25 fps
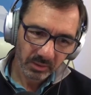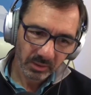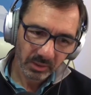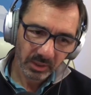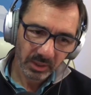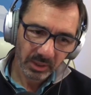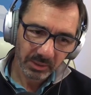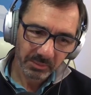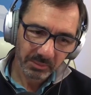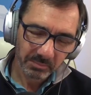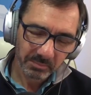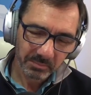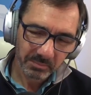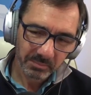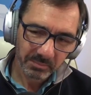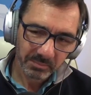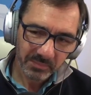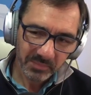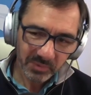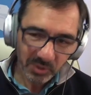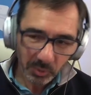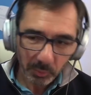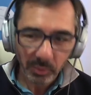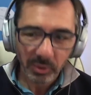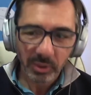Yeah.
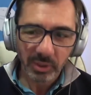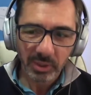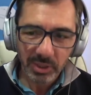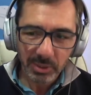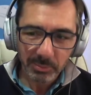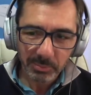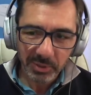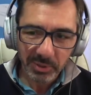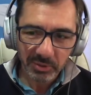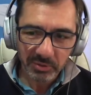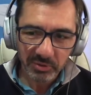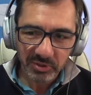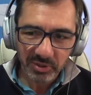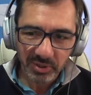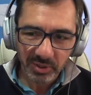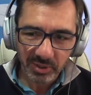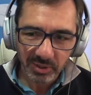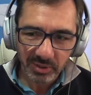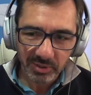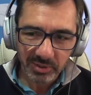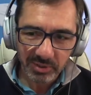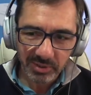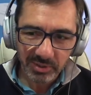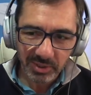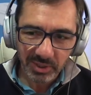So when an email
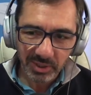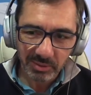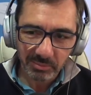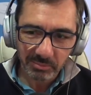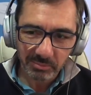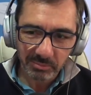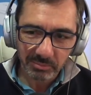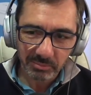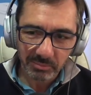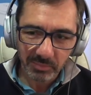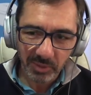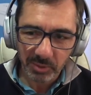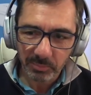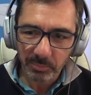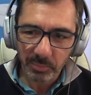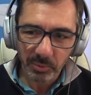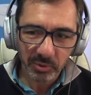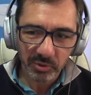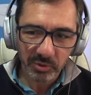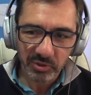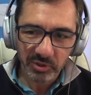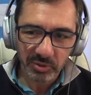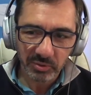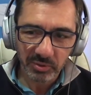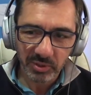starts, um, my
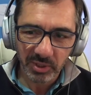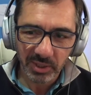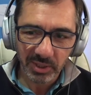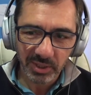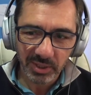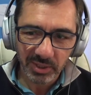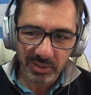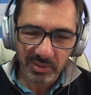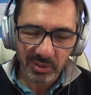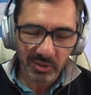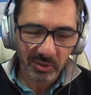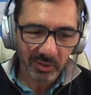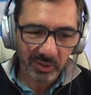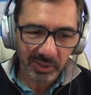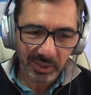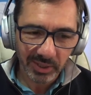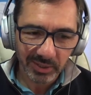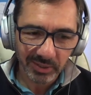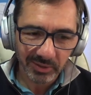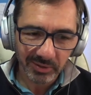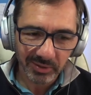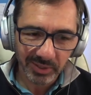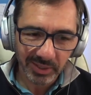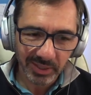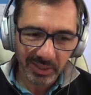book's unique. It's unlike
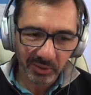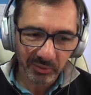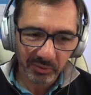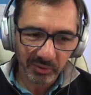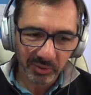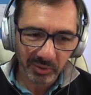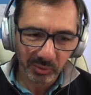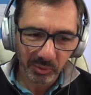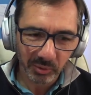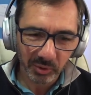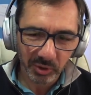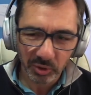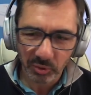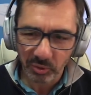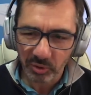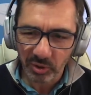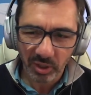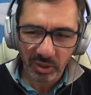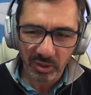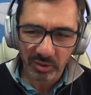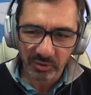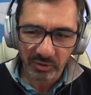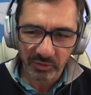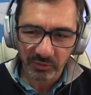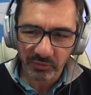anything else, and you
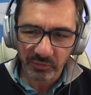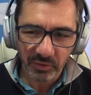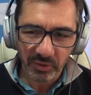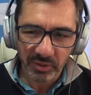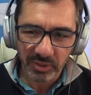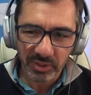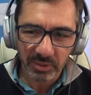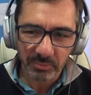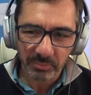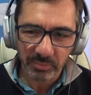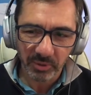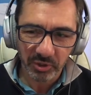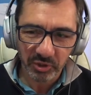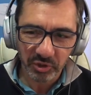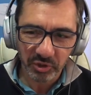can't define it by